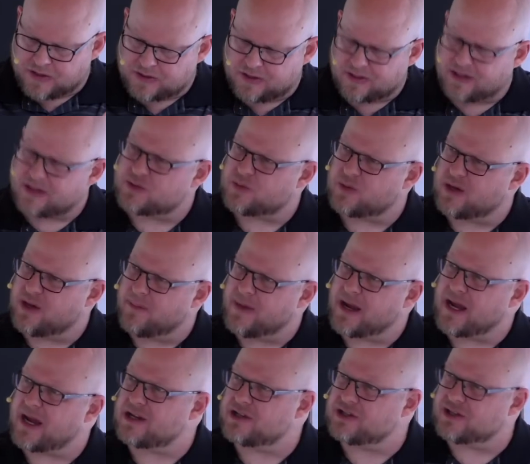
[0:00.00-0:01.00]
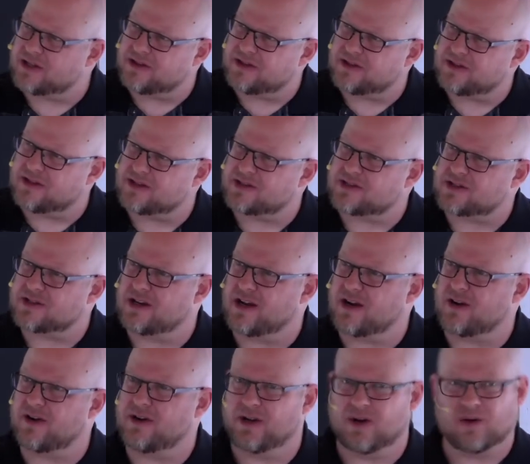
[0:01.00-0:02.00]
that as we imagine this
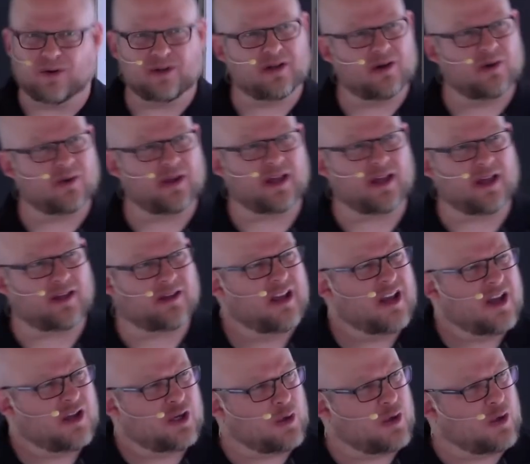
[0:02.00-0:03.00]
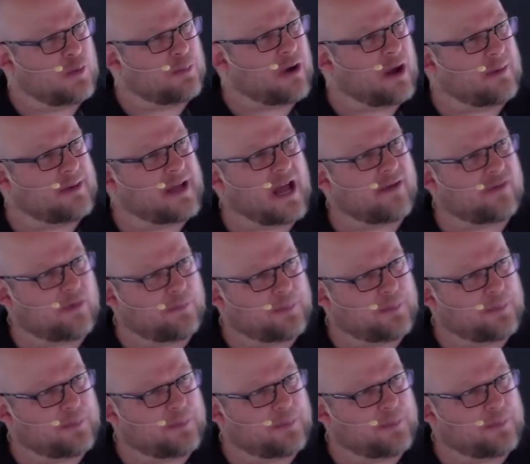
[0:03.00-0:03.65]
scenario, you know, eh, you, you probably have a